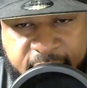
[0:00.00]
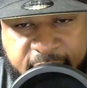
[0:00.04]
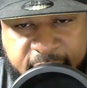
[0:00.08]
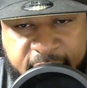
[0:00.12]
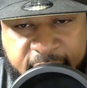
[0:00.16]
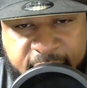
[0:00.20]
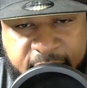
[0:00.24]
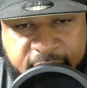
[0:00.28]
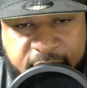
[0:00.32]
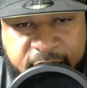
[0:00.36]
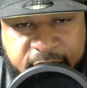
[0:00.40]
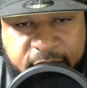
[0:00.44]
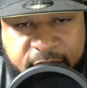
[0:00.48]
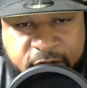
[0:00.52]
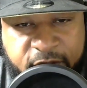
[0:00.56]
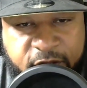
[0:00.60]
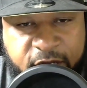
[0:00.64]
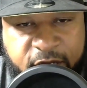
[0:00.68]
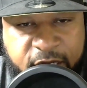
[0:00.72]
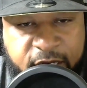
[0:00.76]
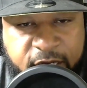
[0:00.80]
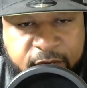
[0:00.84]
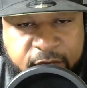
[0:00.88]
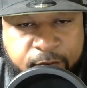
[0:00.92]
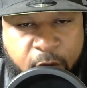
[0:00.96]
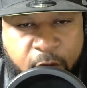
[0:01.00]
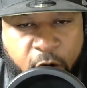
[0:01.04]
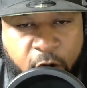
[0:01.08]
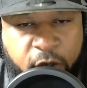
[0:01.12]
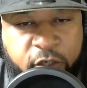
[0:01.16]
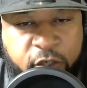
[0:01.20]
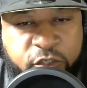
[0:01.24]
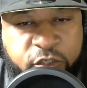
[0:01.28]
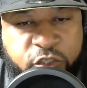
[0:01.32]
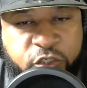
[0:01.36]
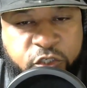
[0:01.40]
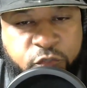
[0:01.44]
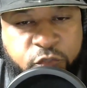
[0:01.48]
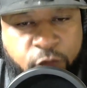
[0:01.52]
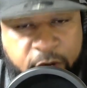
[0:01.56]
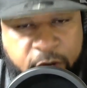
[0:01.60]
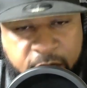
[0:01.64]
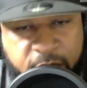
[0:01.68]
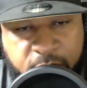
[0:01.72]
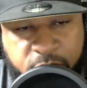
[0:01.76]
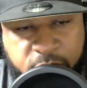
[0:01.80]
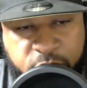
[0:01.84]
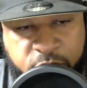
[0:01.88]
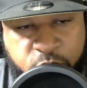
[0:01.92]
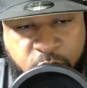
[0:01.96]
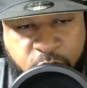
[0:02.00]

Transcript: And then Marcus Sherels,